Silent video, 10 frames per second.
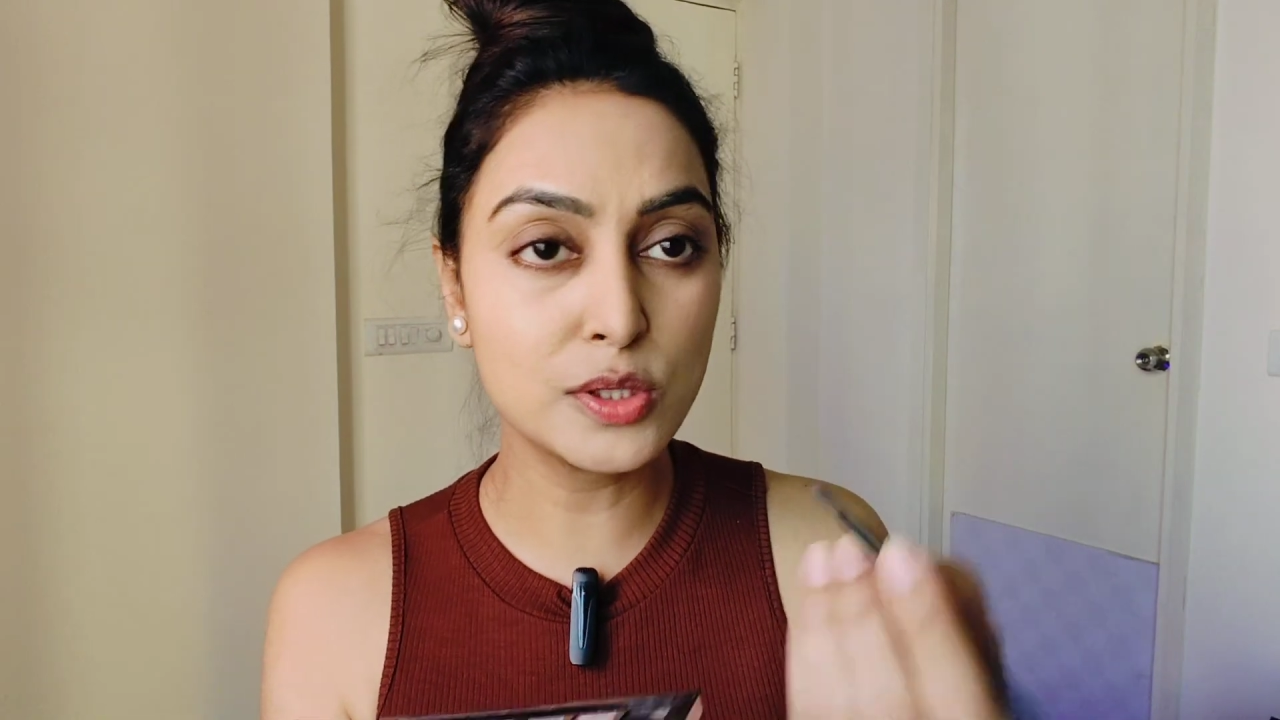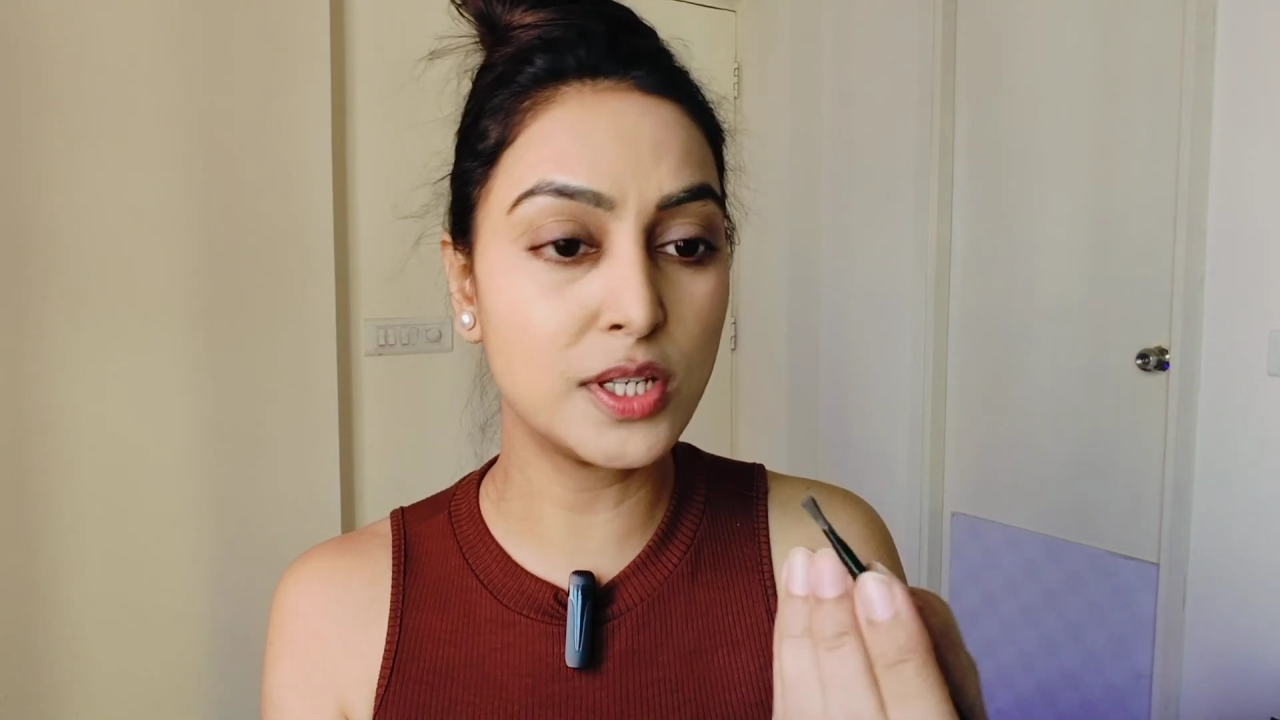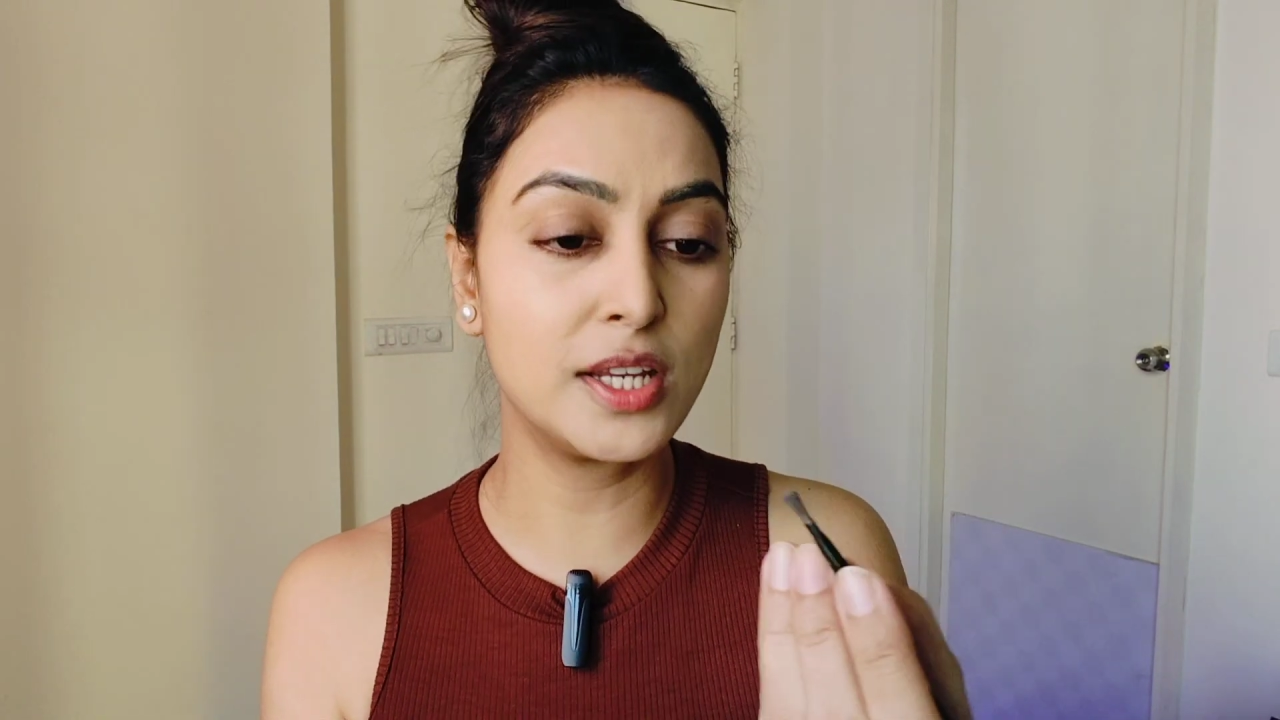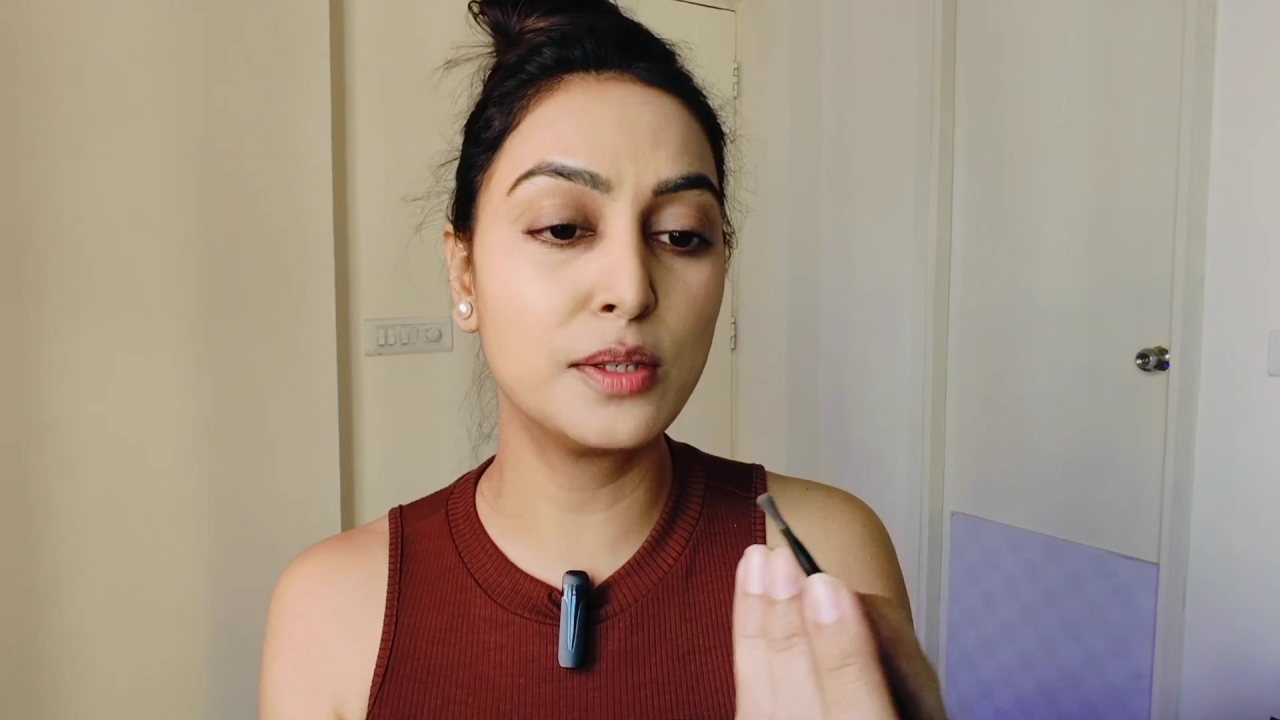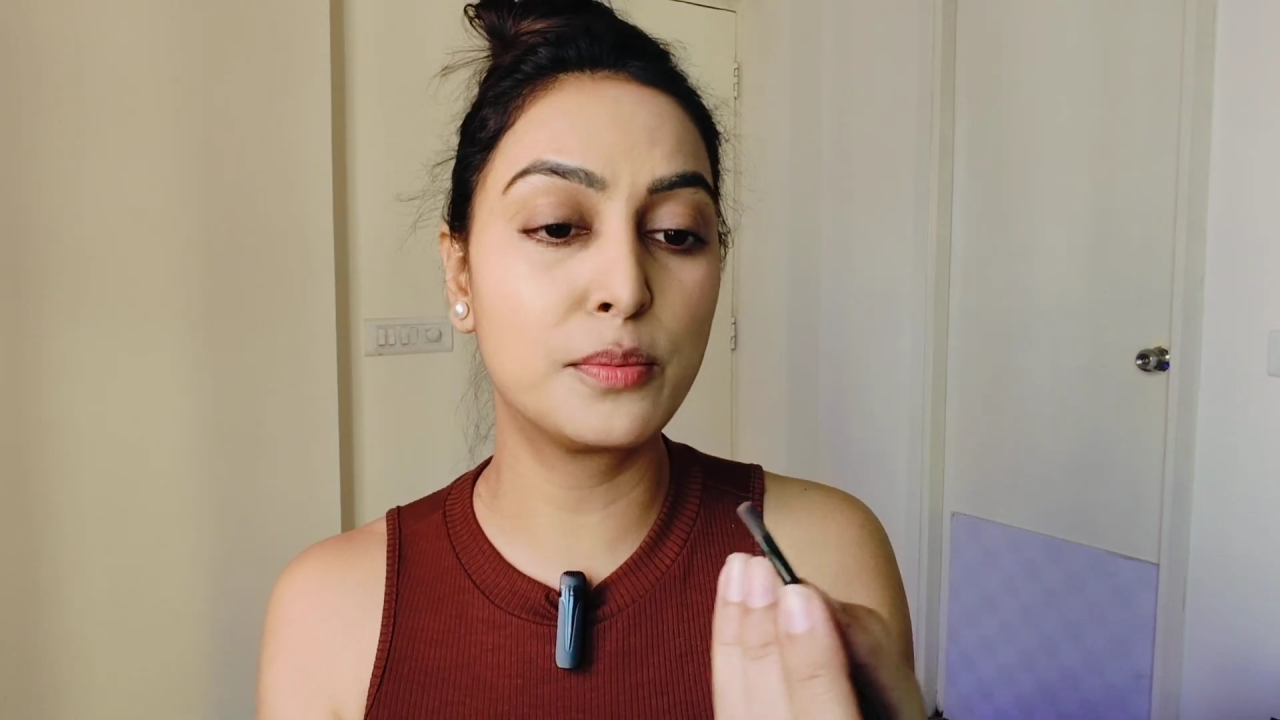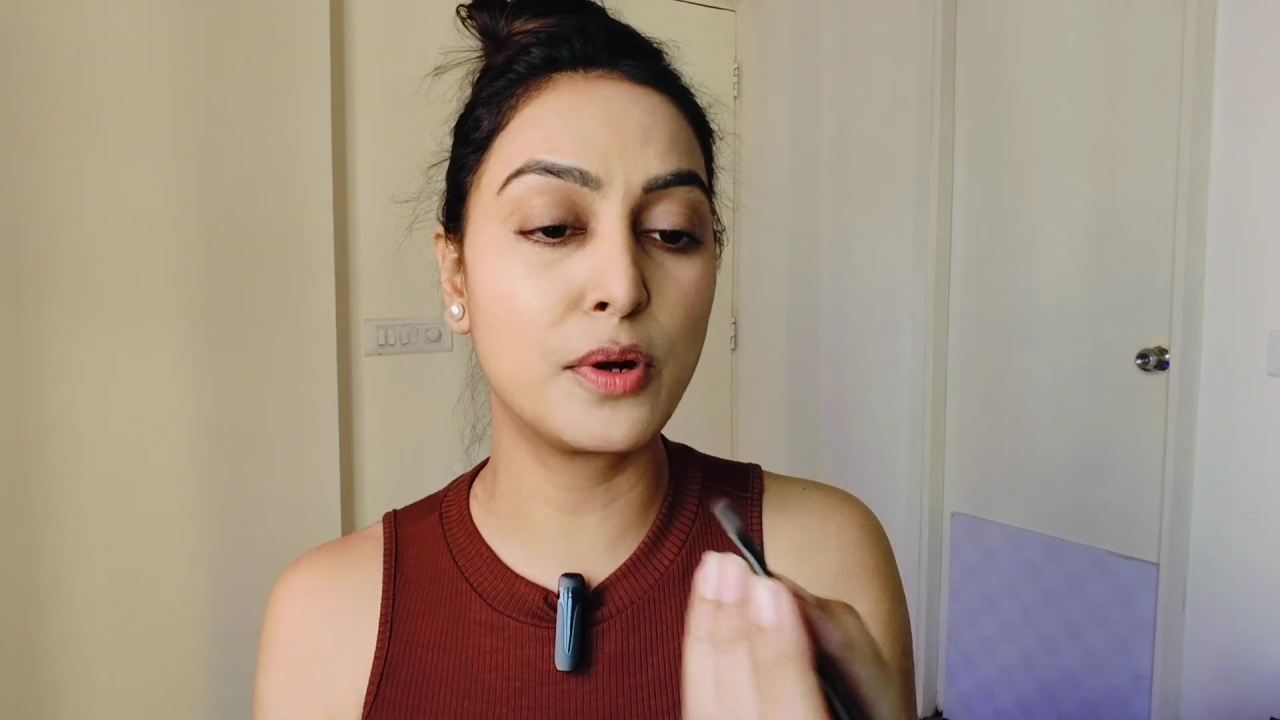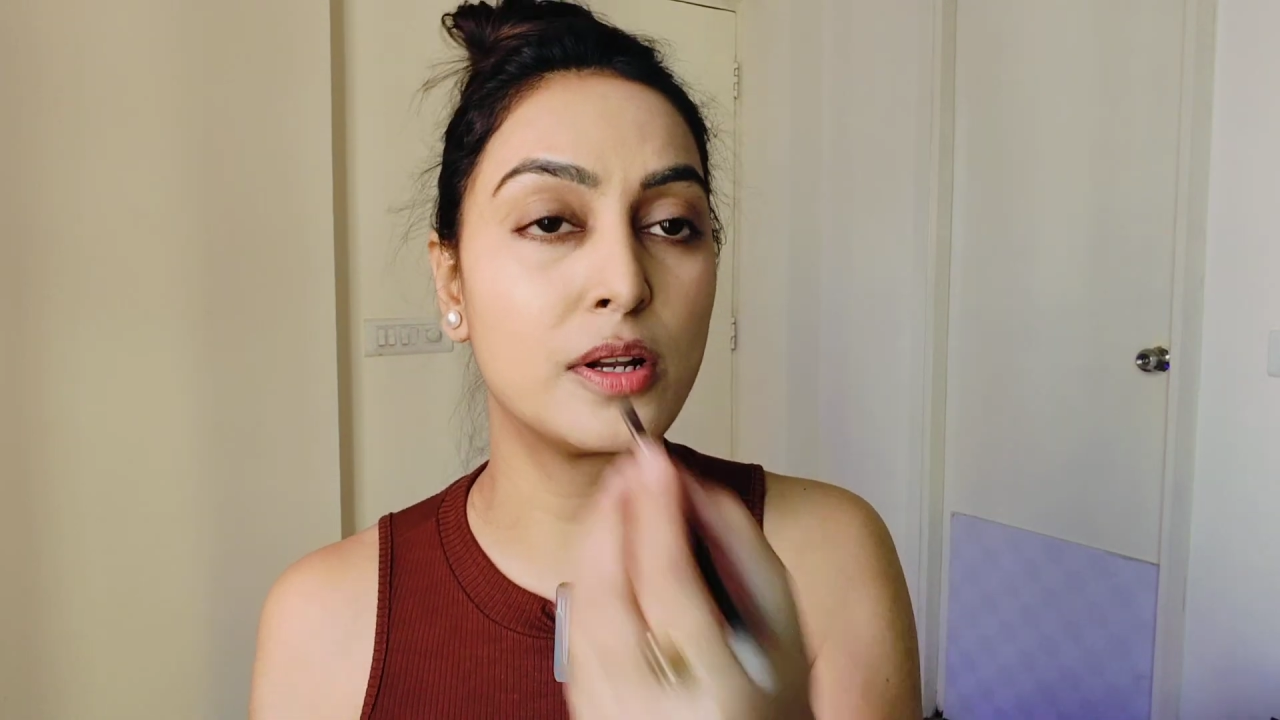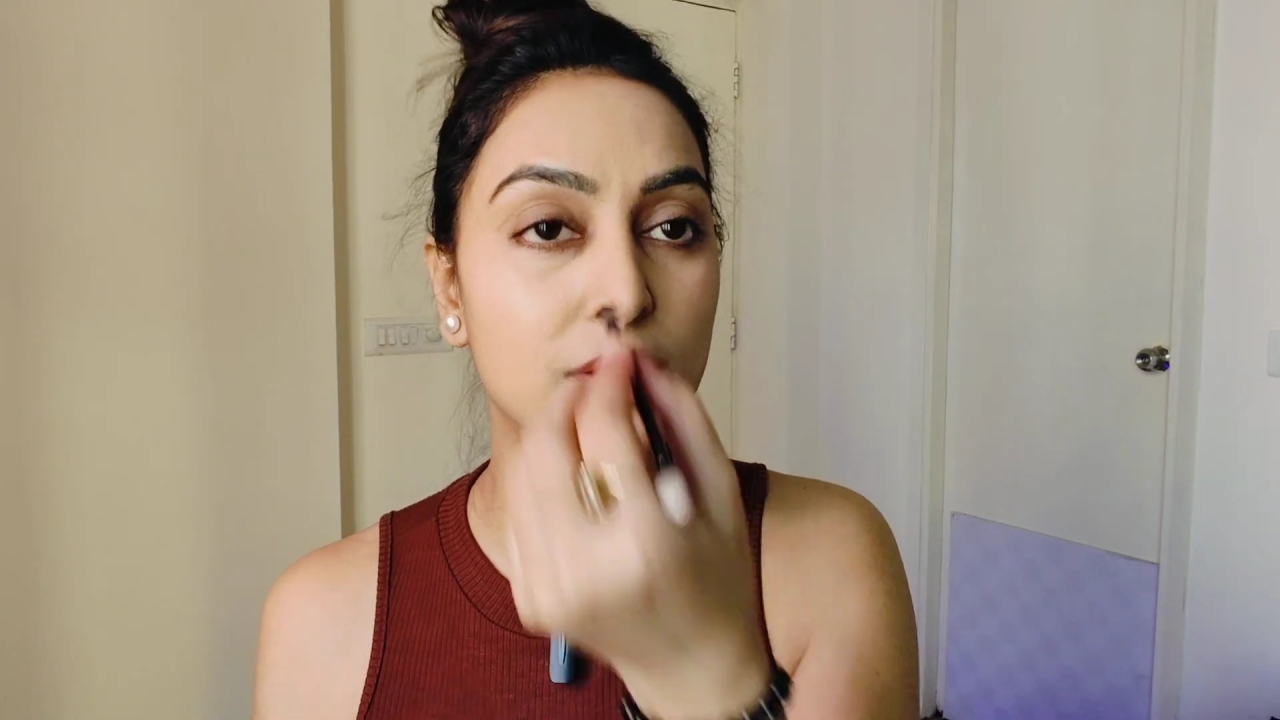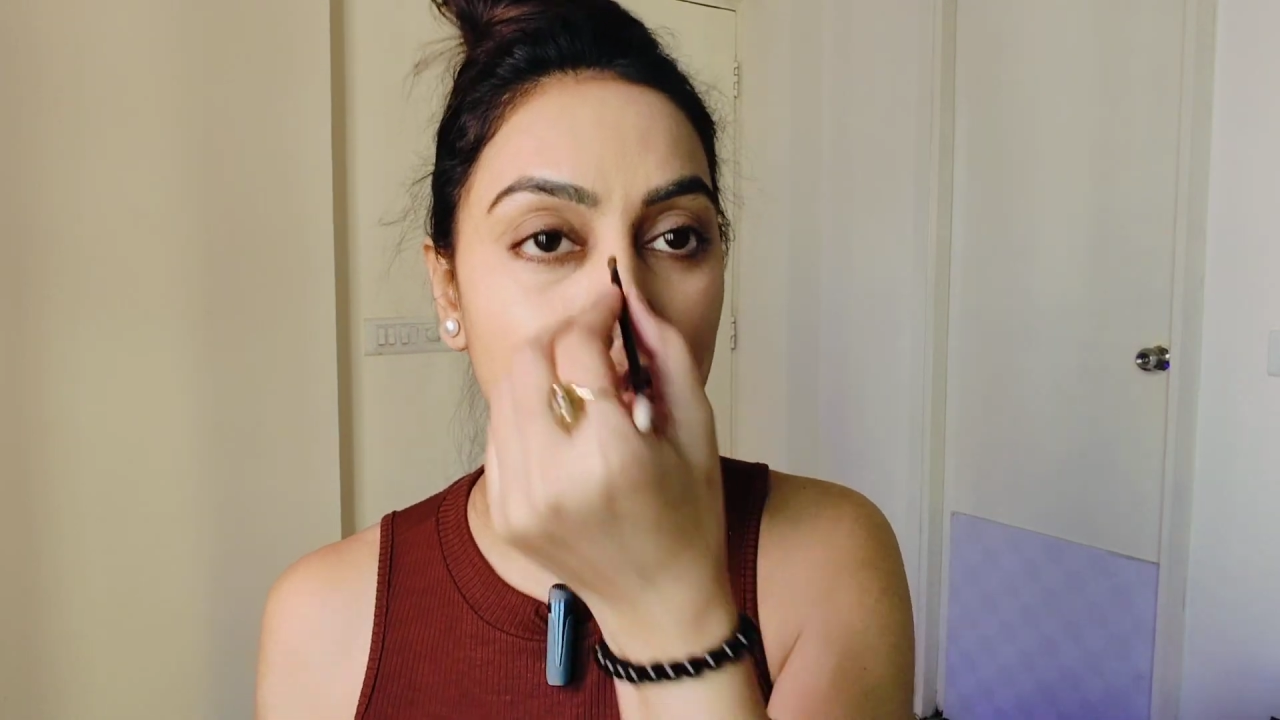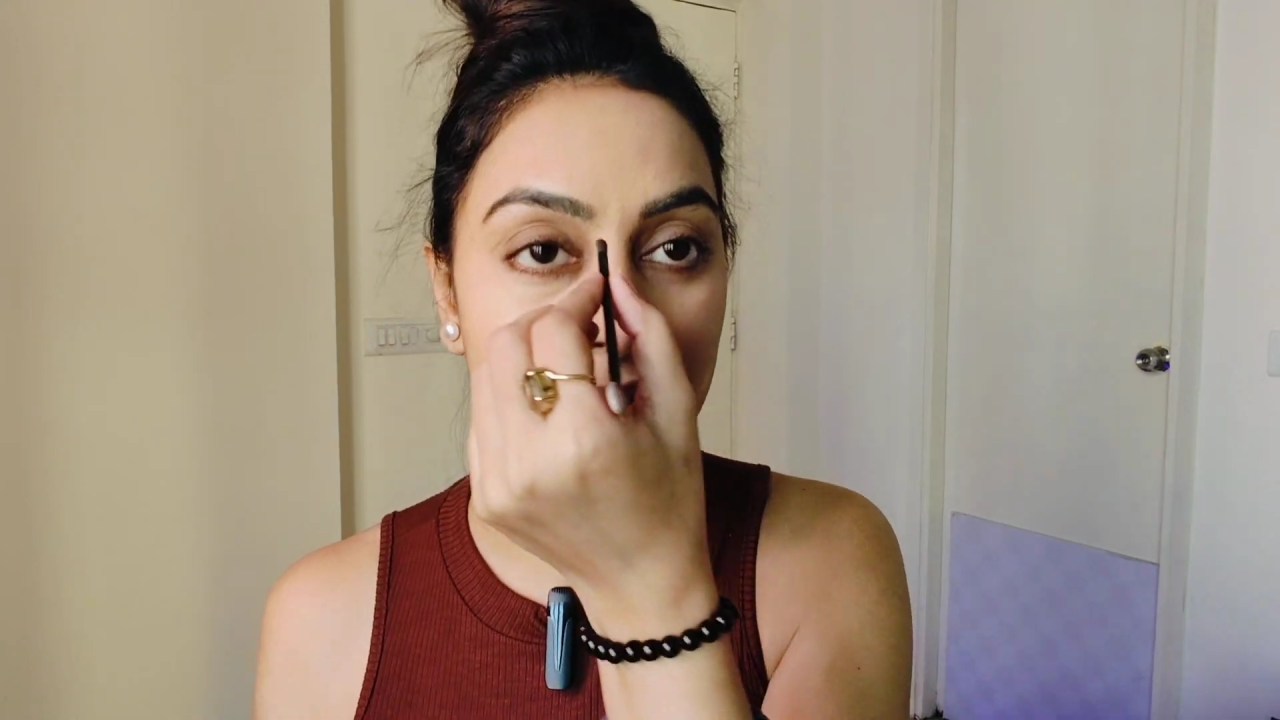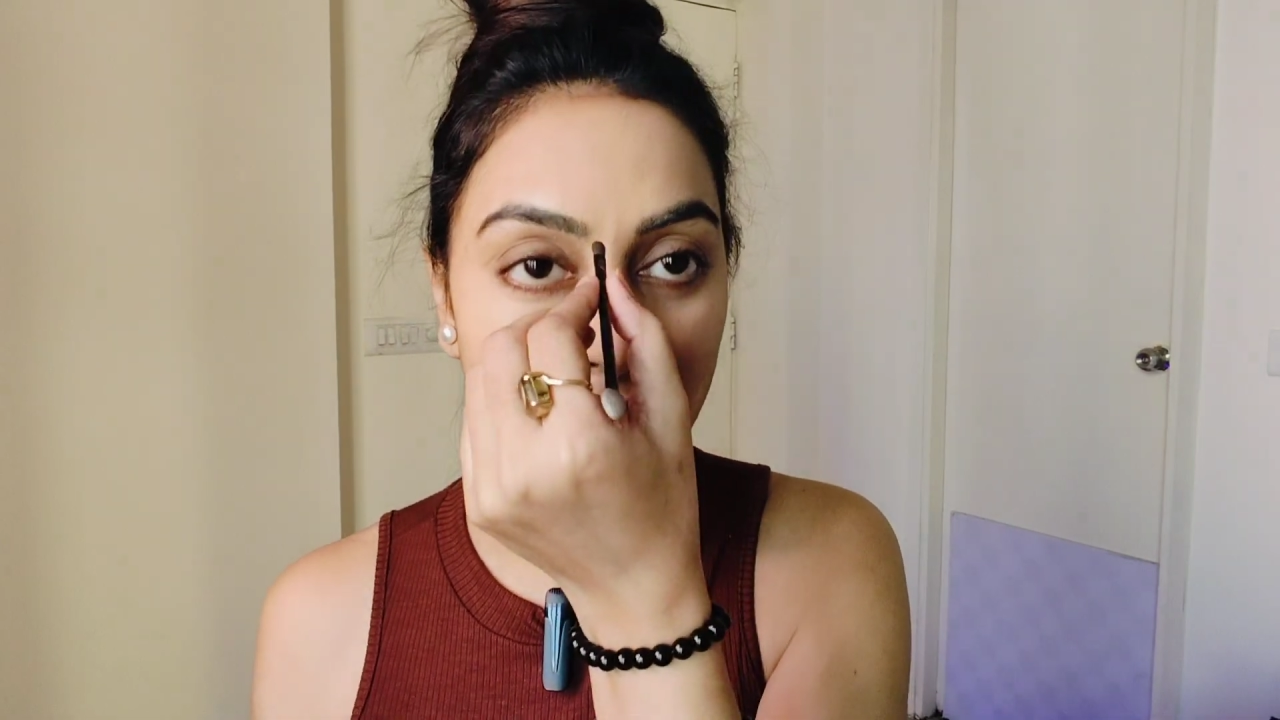to take the product